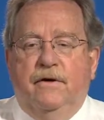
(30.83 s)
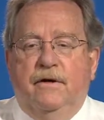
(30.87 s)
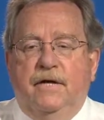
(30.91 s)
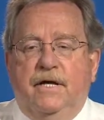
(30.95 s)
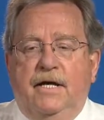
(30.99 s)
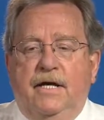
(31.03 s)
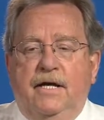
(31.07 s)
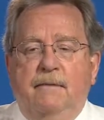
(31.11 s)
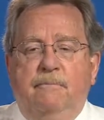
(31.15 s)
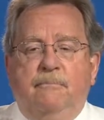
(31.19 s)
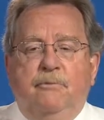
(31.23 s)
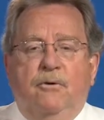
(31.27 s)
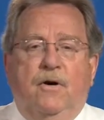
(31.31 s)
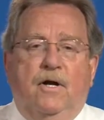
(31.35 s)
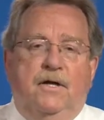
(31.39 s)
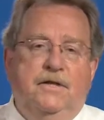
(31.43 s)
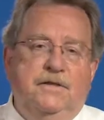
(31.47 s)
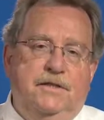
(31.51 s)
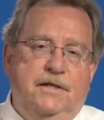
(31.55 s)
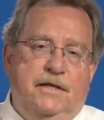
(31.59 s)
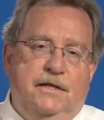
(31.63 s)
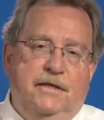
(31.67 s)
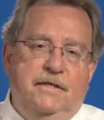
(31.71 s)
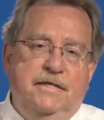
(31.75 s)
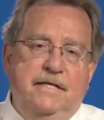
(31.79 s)
key
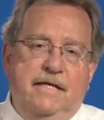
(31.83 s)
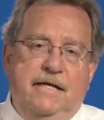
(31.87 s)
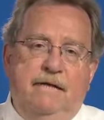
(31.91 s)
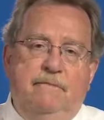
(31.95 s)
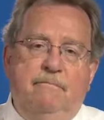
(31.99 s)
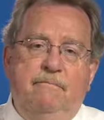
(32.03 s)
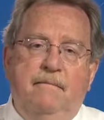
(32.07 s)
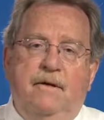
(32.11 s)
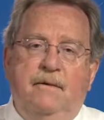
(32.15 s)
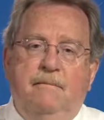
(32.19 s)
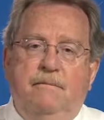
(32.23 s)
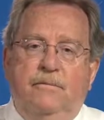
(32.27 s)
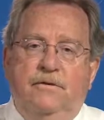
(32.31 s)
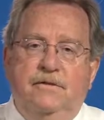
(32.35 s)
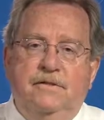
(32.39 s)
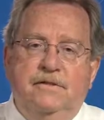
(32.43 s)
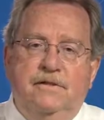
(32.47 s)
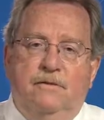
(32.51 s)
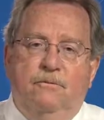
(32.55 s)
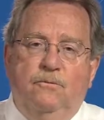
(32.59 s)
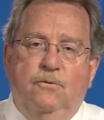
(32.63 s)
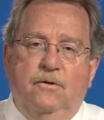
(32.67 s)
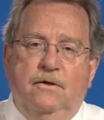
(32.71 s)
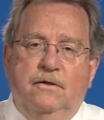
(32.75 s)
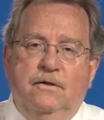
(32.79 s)
project team members
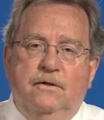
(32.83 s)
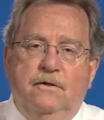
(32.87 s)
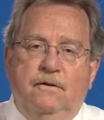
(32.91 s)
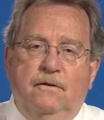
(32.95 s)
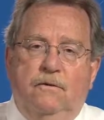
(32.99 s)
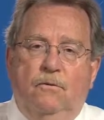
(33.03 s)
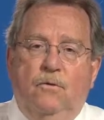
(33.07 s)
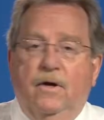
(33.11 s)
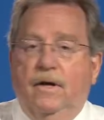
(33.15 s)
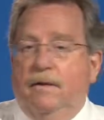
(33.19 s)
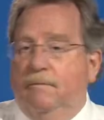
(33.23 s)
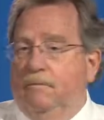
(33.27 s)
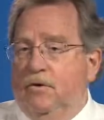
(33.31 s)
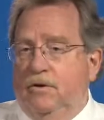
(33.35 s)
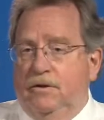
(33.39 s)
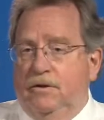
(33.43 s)
that worked on what I'm going